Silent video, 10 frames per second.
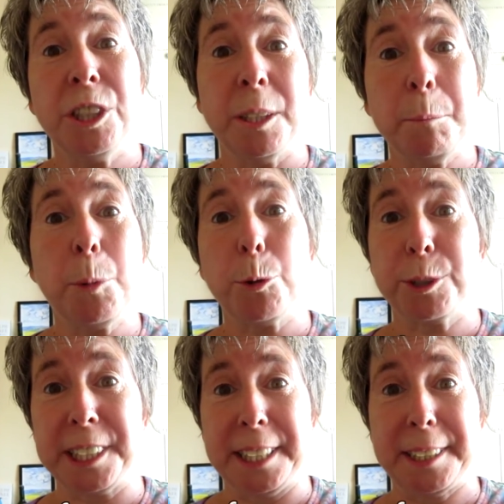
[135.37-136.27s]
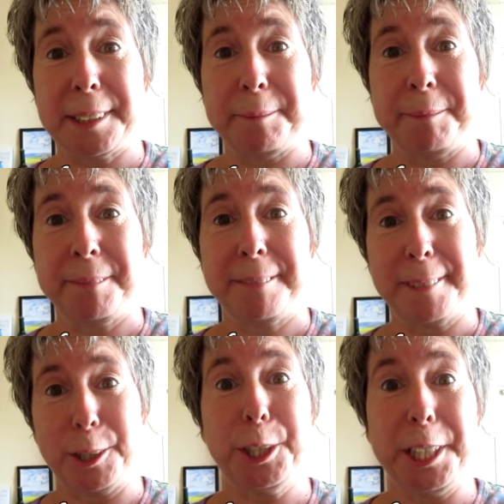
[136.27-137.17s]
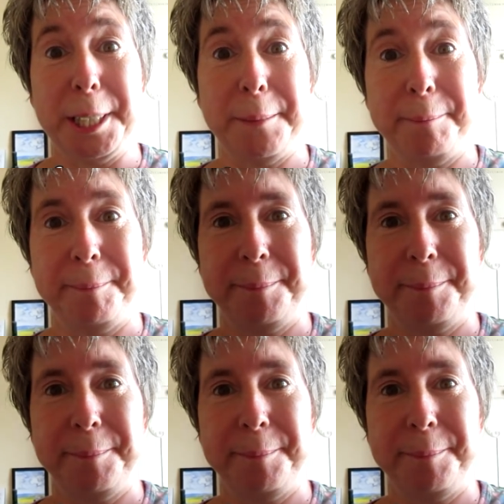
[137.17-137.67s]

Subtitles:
wooden boxes. I'll show you.